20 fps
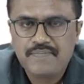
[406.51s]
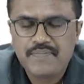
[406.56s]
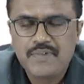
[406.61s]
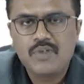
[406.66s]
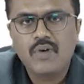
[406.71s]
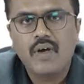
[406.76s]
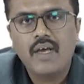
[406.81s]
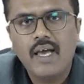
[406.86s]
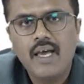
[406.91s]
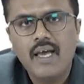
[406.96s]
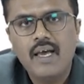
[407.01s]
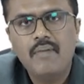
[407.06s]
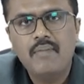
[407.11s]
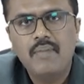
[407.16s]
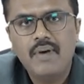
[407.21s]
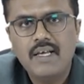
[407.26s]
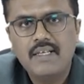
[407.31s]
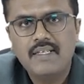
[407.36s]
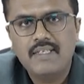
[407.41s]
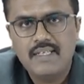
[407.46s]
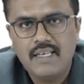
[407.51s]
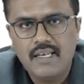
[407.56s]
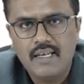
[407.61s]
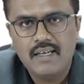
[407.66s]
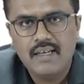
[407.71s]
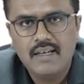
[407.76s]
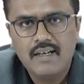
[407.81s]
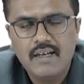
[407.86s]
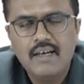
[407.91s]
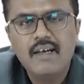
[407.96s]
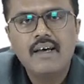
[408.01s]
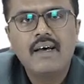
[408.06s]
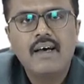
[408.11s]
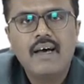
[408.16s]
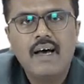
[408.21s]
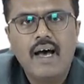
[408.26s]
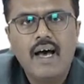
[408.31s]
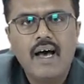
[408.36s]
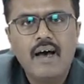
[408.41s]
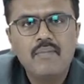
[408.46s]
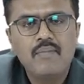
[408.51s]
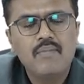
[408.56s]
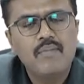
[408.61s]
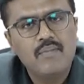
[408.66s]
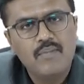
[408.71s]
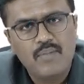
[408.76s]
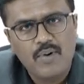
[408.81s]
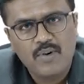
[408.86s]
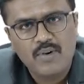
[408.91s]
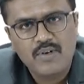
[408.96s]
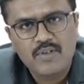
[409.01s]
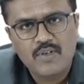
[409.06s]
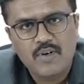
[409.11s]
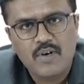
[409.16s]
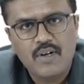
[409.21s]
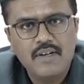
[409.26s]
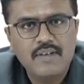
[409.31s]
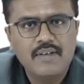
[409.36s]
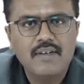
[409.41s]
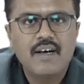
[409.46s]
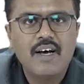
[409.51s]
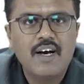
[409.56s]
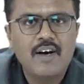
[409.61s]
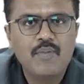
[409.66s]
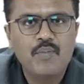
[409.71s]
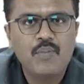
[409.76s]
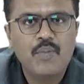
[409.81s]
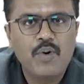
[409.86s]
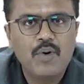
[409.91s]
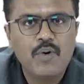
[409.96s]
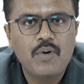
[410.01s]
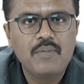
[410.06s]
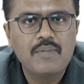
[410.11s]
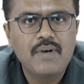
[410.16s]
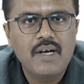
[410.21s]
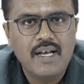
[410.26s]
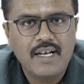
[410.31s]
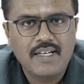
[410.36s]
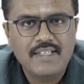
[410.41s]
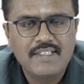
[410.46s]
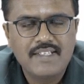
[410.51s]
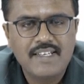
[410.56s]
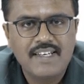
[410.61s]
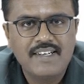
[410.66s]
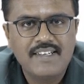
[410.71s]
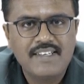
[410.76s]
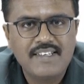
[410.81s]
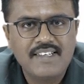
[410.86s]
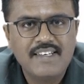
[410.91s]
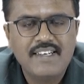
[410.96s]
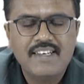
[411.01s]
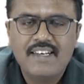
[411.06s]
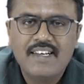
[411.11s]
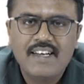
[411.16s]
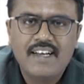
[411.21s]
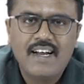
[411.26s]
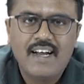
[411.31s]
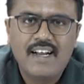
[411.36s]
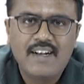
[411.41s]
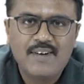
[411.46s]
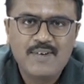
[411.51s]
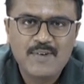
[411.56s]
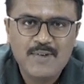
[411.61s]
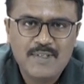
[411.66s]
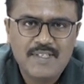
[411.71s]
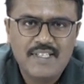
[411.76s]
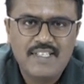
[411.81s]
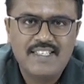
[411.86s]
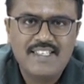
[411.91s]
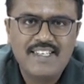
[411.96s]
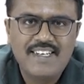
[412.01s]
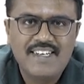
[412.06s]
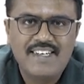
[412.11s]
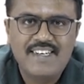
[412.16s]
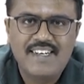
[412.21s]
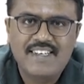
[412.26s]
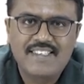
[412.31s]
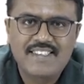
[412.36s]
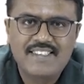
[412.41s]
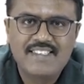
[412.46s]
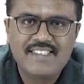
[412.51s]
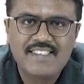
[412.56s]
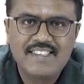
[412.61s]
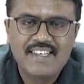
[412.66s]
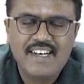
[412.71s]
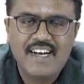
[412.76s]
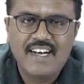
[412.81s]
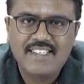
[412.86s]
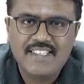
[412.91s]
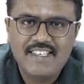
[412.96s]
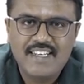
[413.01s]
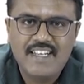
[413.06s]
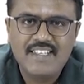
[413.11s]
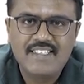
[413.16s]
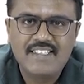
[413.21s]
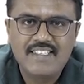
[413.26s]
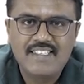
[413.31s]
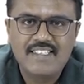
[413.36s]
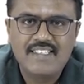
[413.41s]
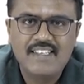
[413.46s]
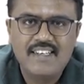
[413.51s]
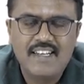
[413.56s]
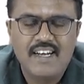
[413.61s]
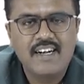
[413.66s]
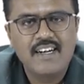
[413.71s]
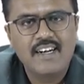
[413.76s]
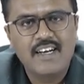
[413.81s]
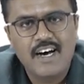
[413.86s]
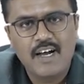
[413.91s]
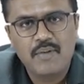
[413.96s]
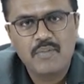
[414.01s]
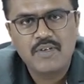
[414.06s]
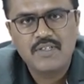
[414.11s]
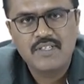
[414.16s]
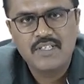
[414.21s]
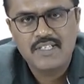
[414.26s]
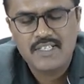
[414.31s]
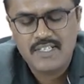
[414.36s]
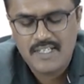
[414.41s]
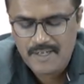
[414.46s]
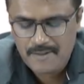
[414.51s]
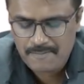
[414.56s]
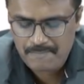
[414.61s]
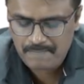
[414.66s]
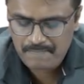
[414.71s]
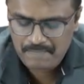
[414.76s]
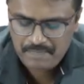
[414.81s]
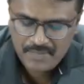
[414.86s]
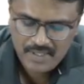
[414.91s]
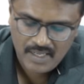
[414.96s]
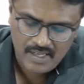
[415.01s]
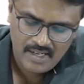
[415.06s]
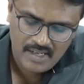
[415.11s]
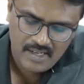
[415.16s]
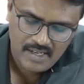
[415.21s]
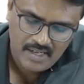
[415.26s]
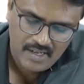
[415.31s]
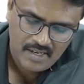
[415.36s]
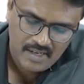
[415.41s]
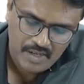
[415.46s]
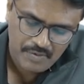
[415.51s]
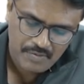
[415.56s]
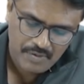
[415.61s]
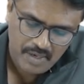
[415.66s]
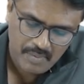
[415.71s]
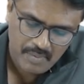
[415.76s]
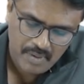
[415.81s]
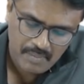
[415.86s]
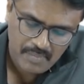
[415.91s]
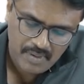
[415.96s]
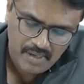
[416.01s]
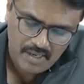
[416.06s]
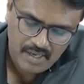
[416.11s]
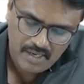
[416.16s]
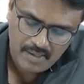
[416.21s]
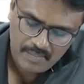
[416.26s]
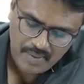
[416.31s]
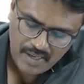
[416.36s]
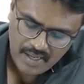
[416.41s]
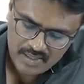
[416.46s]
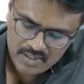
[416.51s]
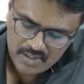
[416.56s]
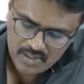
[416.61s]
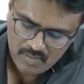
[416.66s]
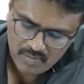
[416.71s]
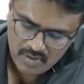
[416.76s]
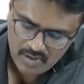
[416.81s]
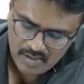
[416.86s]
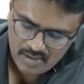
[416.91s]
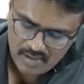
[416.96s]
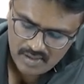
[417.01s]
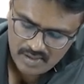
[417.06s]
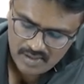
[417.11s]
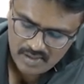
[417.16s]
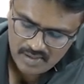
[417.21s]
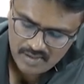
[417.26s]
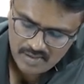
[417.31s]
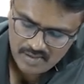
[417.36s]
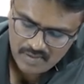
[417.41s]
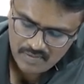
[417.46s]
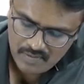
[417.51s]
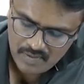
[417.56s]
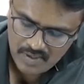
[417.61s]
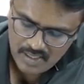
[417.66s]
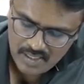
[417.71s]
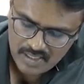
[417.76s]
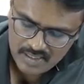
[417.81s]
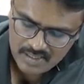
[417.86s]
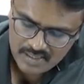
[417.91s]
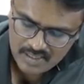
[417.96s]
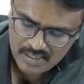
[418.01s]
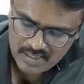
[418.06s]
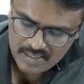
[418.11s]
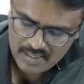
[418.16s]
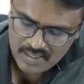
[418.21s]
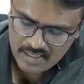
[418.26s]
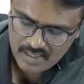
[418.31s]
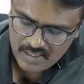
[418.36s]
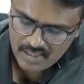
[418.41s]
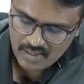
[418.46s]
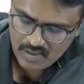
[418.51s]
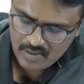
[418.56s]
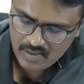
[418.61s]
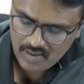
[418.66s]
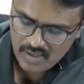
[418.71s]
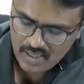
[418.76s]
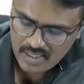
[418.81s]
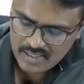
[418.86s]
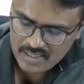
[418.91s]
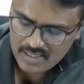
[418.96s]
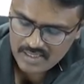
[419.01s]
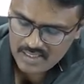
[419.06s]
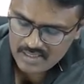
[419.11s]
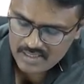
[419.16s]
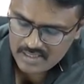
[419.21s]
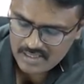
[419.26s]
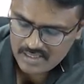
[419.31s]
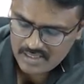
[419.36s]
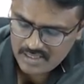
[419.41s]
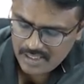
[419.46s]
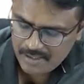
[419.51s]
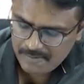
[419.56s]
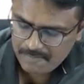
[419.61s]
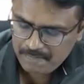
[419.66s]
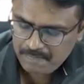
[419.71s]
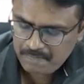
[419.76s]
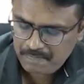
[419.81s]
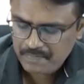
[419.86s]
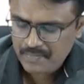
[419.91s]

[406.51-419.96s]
So A, B, C, Ambroxol, bromhexin and two cysteine drugs, acetylcysteine and carbocysteine. Now, if you remember in paracetamol, we discussed a drug called acetylcysteine.